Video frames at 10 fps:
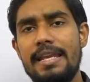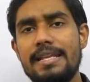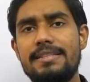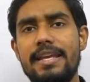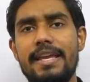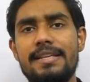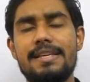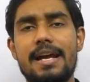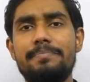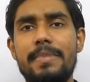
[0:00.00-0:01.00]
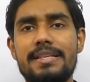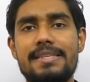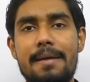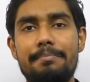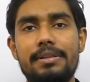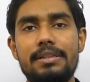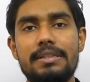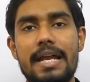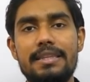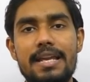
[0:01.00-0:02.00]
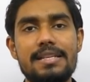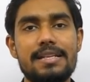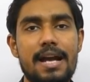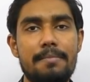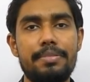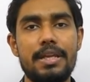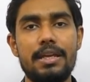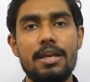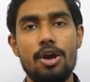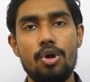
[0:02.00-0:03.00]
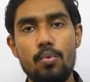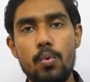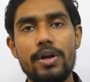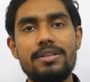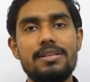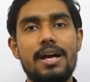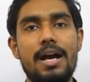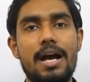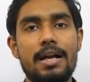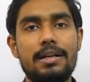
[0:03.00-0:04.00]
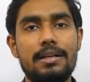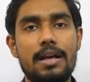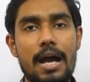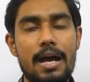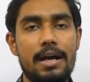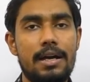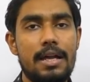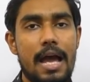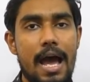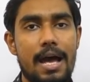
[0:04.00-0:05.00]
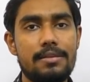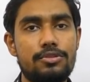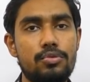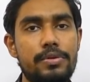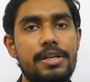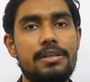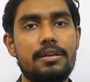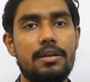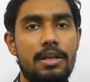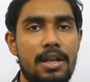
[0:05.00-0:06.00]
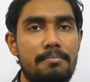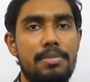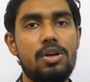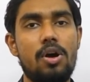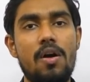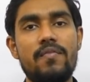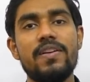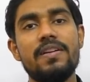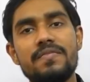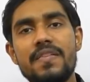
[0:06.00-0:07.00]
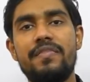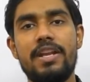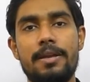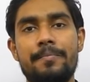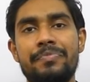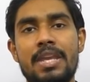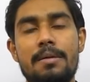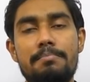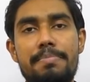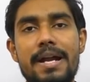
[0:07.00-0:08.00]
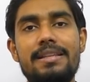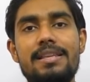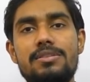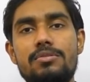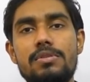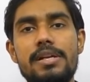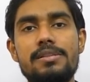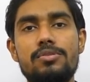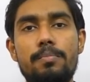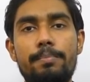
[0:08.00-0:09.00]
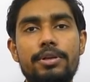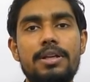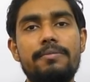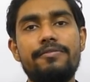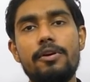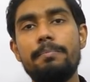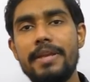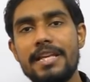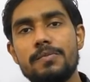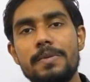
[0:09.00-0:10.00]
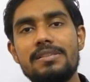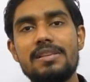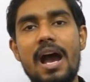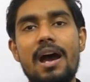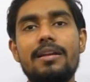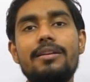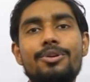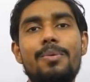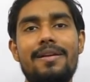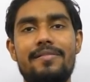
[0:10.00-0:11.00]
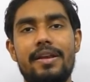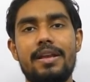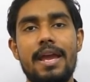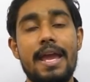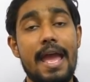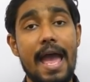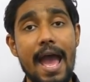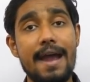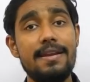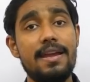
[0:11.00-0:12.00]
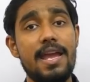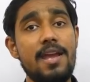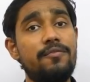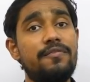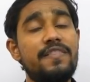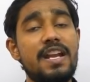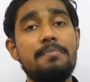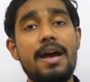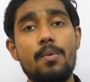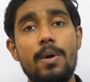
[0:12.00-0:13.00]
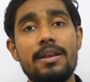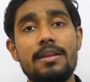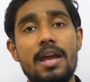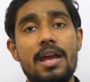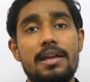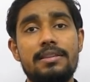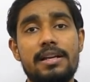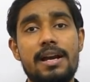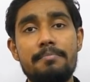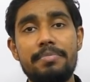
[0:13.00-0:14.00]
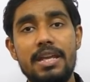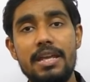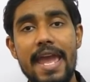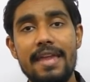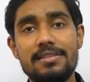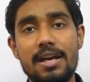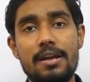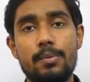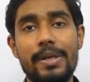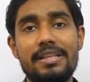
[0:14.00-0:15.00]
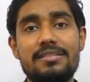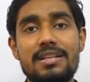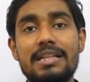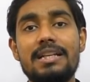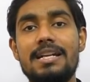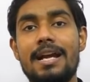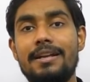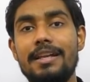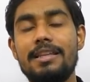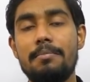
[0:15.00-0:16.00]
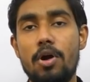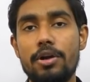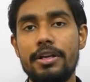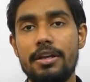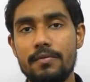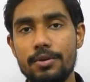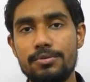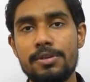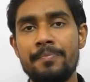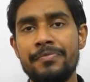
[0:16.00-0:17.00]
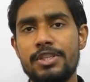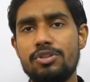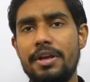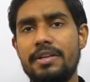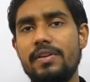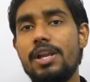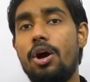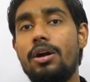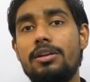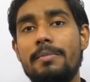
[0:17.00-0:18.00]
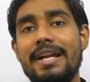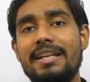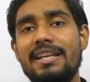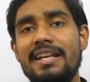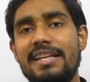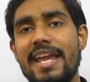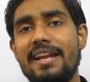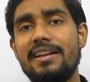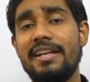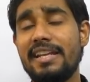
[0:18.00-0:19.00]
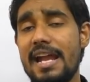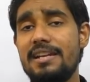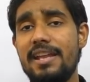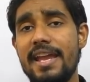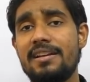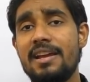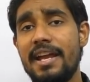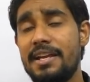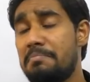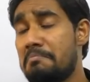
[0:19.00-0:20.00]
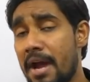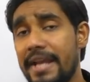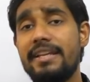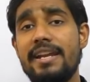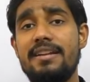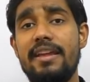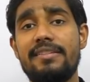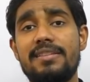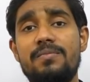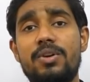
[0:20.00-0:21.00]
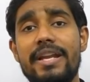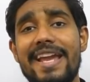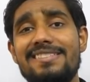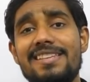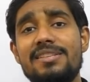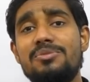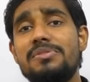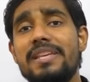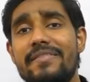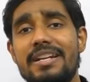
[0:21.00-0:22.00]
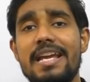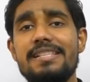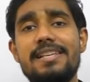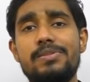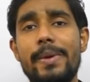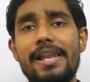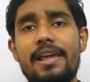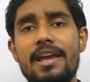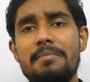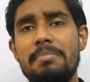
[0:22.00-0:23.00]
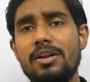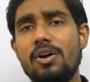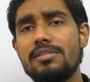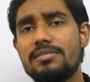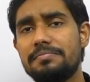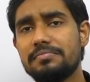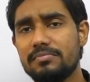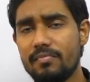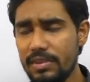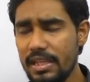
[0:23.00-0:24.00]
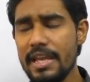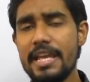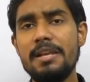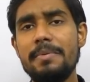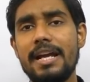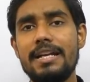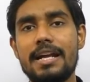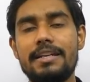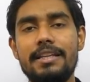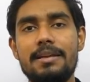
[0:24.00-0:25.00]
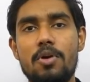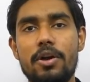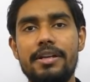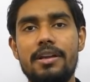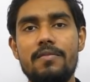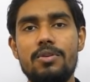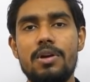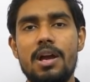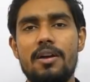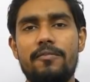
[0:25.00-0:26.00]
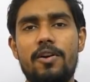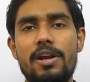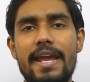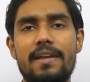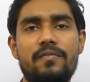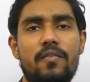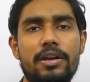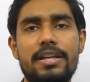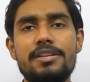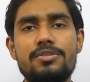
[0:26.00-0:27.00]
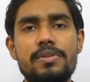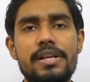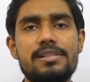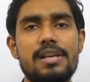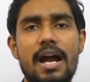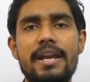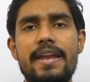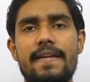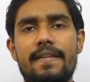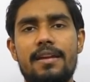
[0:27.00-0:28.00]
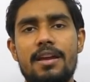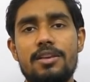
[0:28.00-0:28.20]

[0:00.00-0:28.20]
Let's take an example that there is a company who wants a student number of 50, but the students who put up for placements are 200. And if one by one the company HR will start conducting the mock interviews, so it will automatically take, it can take somewhat like 6 to 7 days as well, because he'll be conducting the mock interview for like 40 students a day.